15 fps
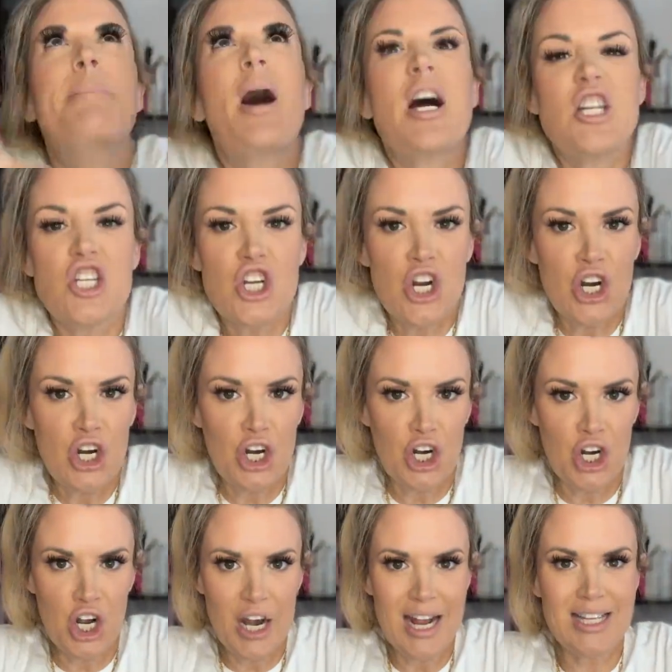
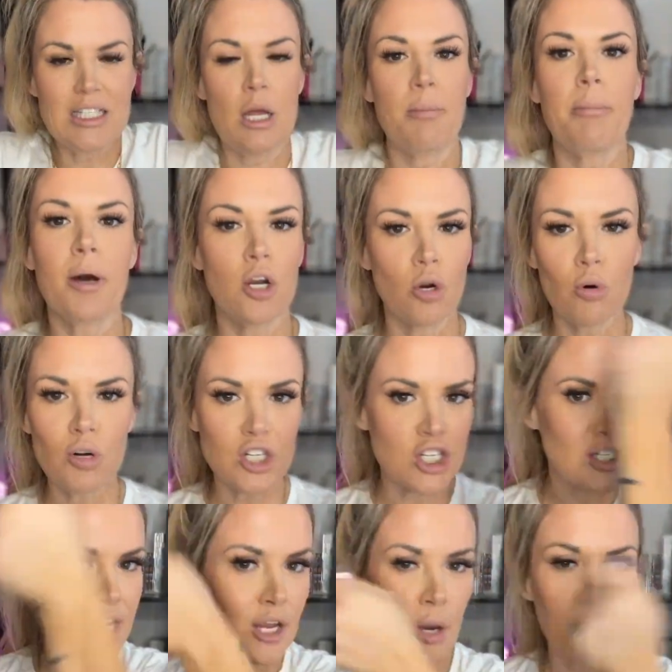Butter. It's like butter. Or
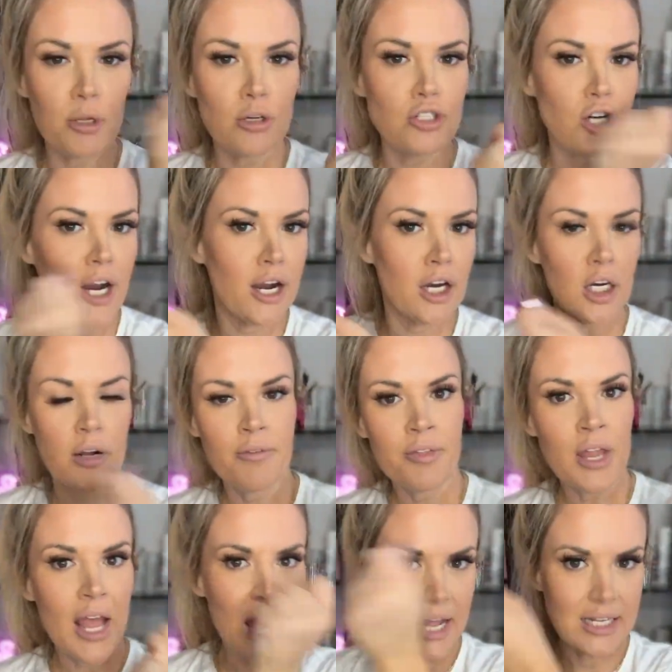just take your blow dryer
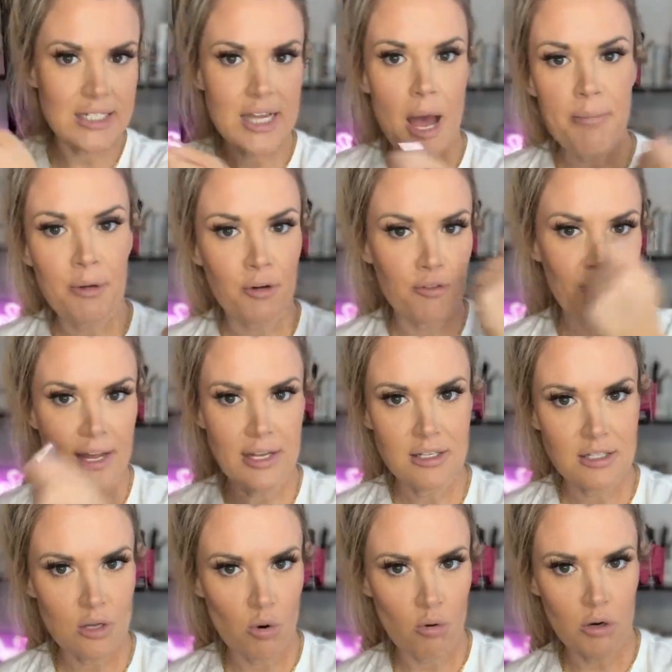and zap your
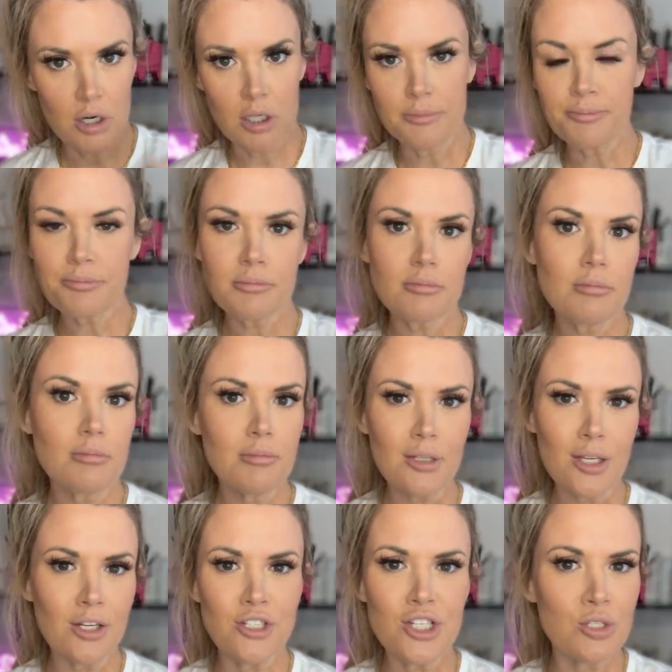face, or
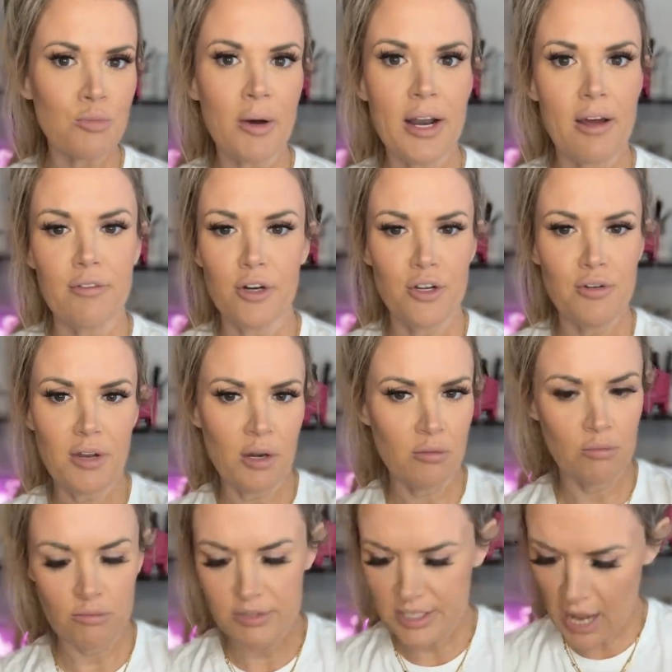just whatever. You
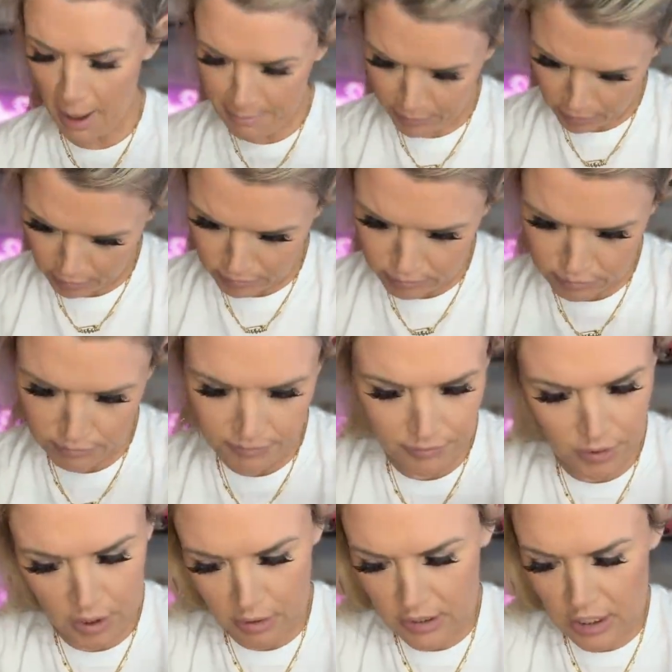can zap
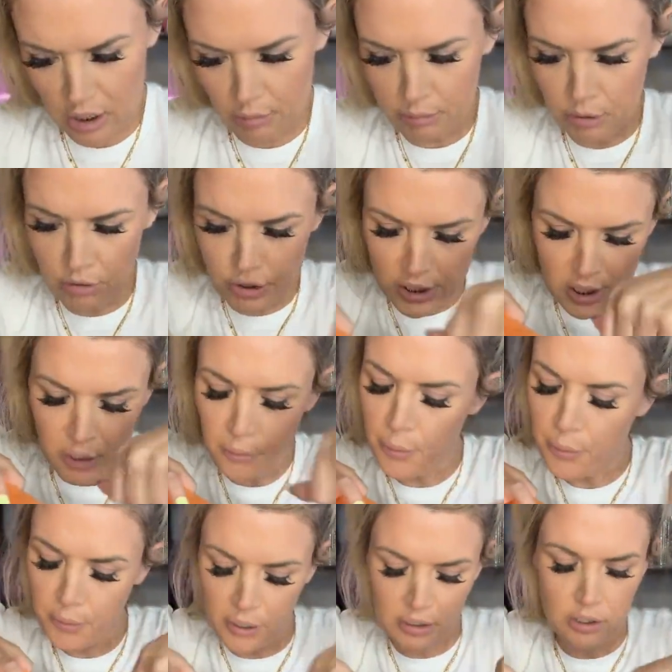take your blow dryer
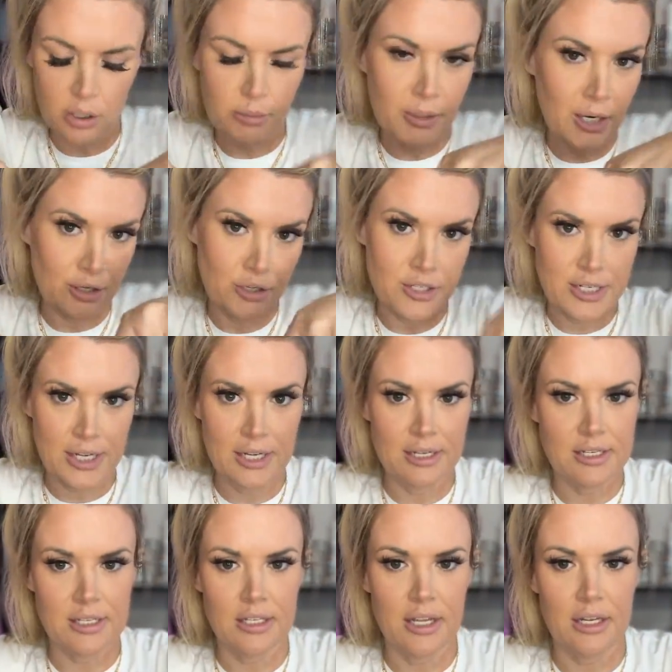a little bit on your
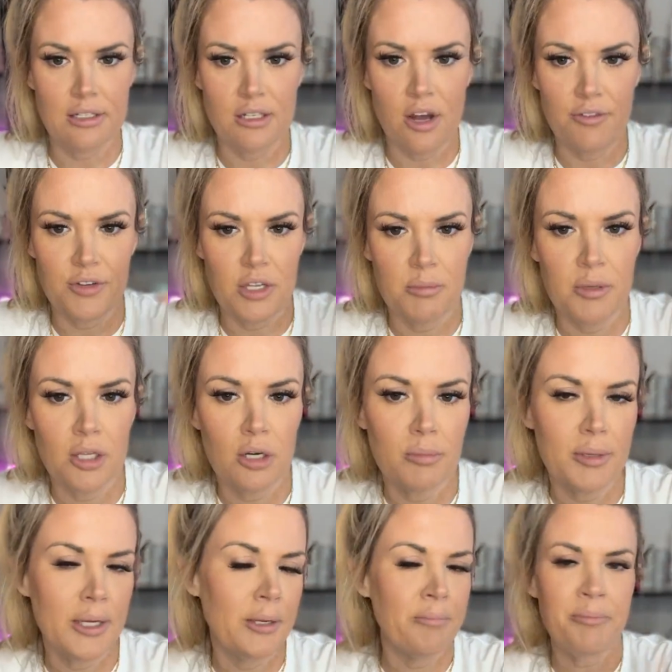tins and like soften them a little
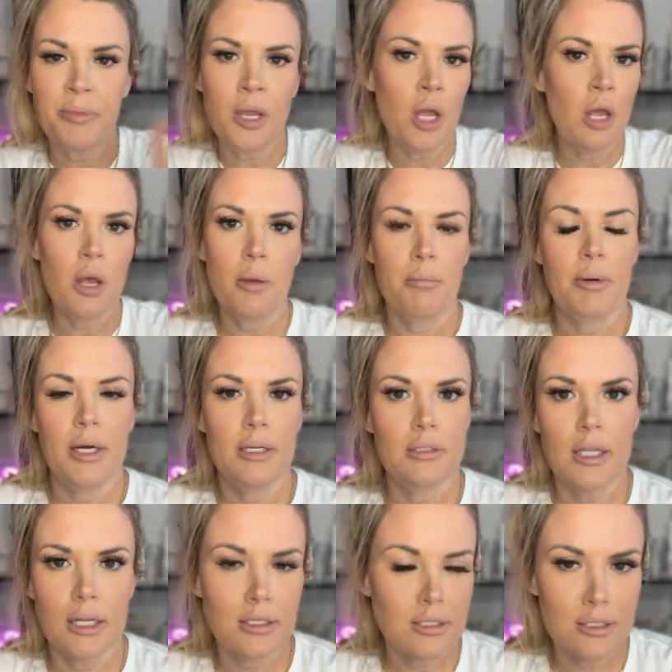bit. But
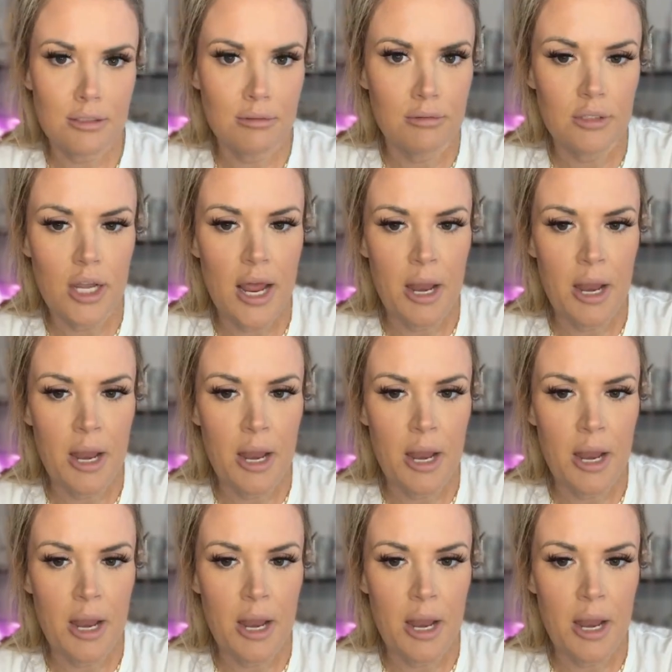that's